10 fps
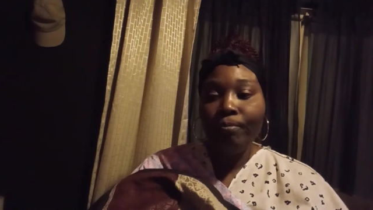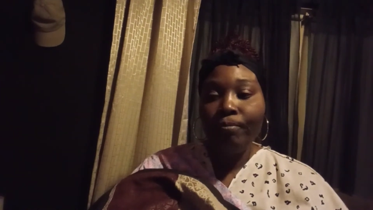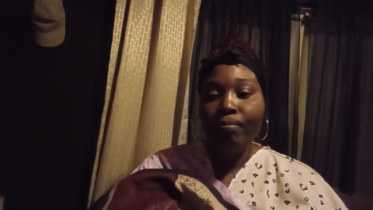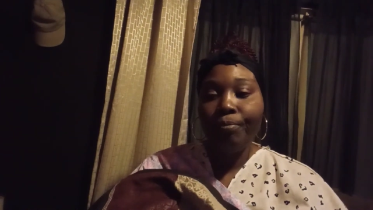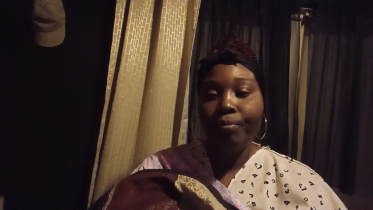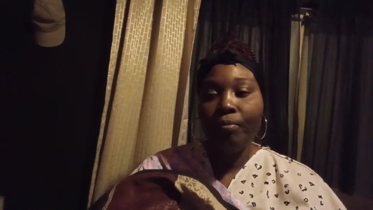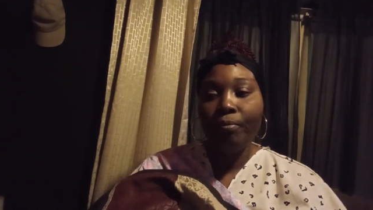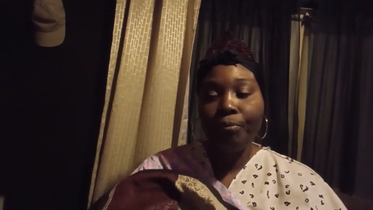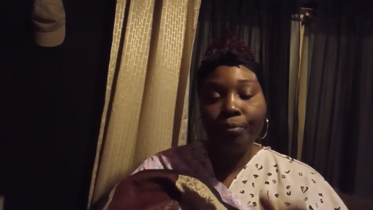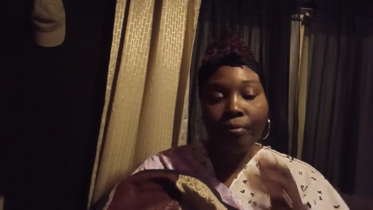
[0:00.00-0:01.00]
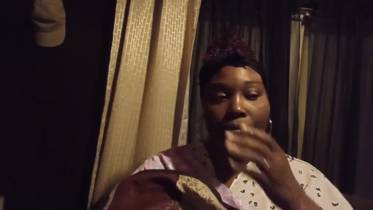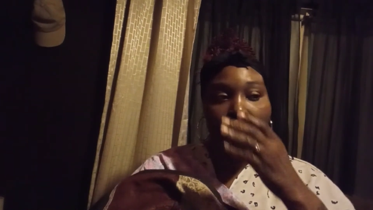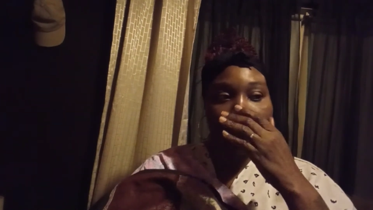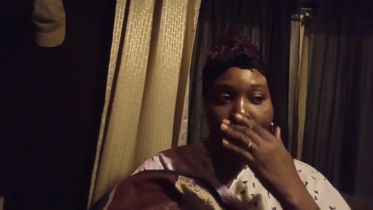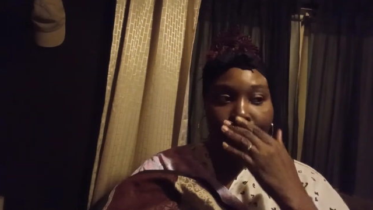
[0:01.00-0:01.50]

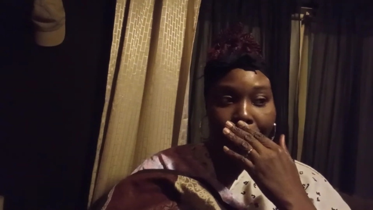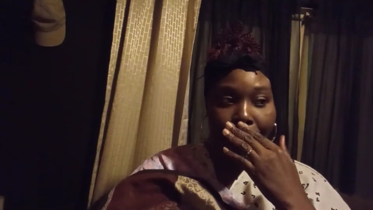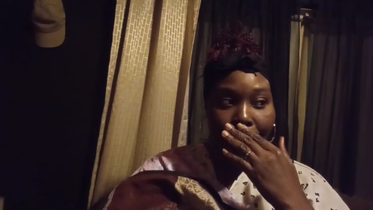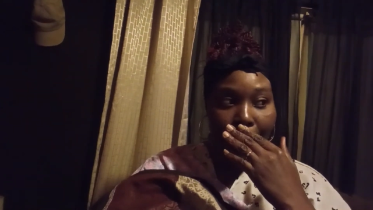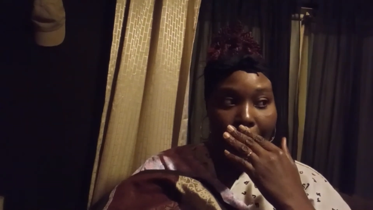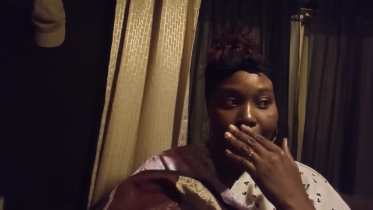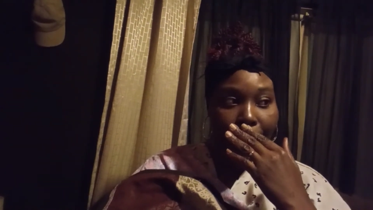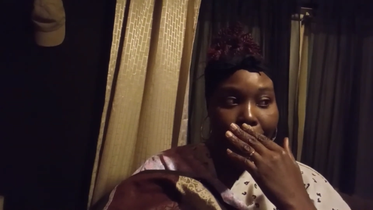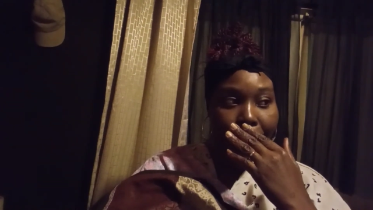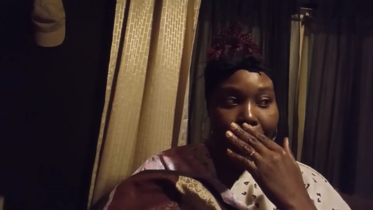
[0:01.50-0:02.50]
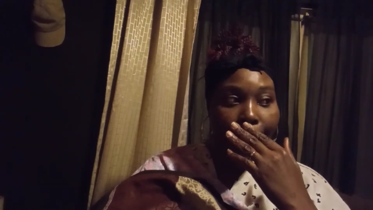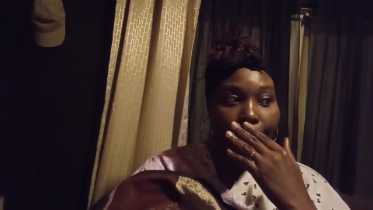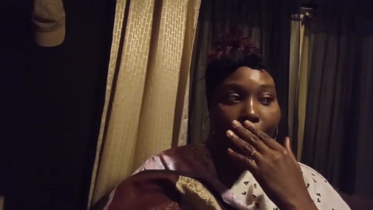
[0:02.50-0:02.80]
Nothing is said.